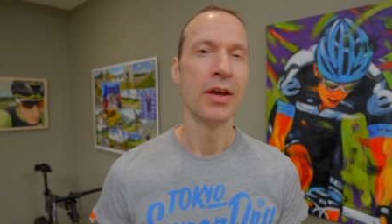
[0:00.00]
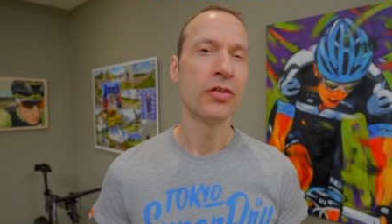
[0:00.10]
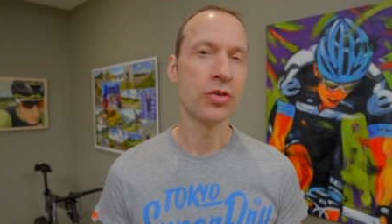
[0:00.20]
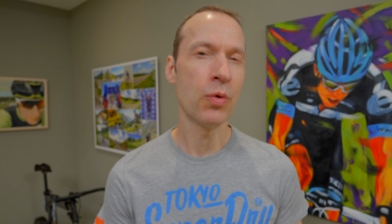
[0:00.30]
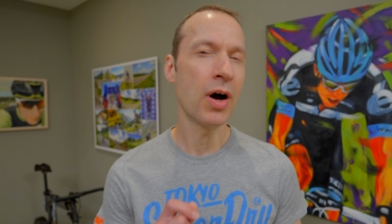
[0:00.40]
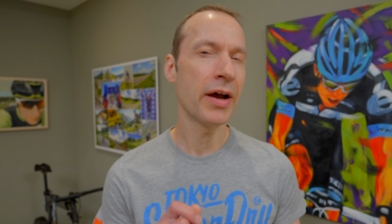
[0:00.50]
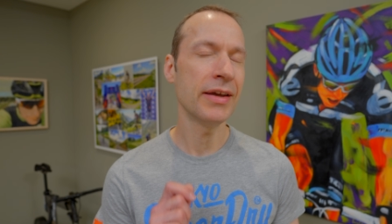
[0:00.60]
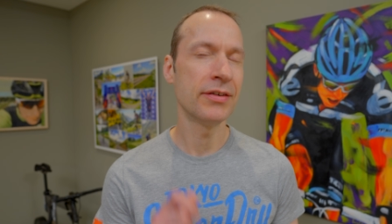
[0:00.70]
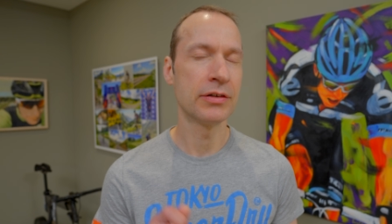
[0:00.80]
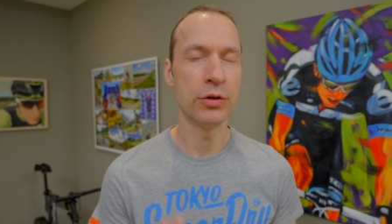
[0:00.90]
So why
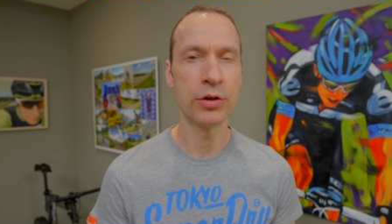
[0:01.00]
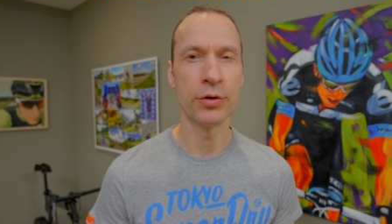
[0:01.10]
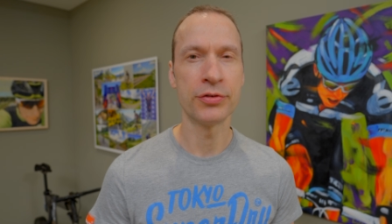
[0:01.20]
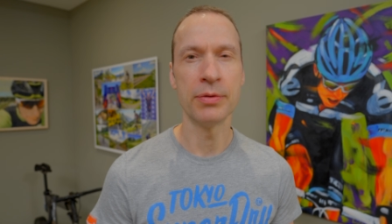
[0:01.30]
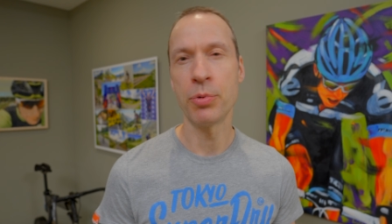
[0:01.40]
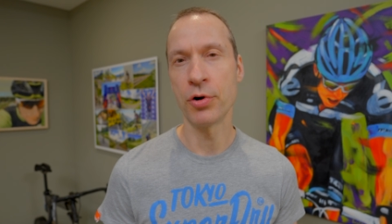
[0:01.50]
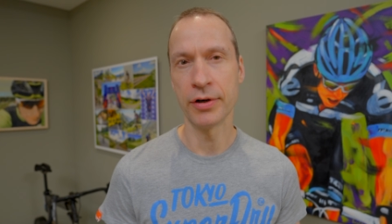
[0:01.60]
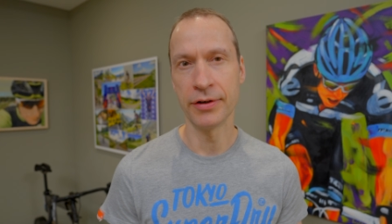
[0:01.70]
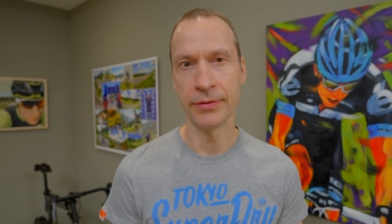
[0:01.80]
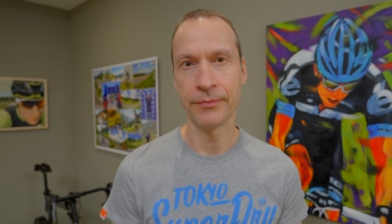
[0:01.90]
is glucose
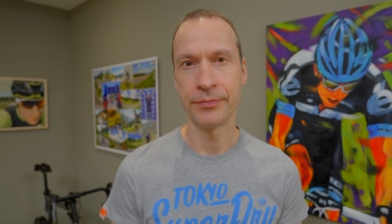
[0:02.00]
important?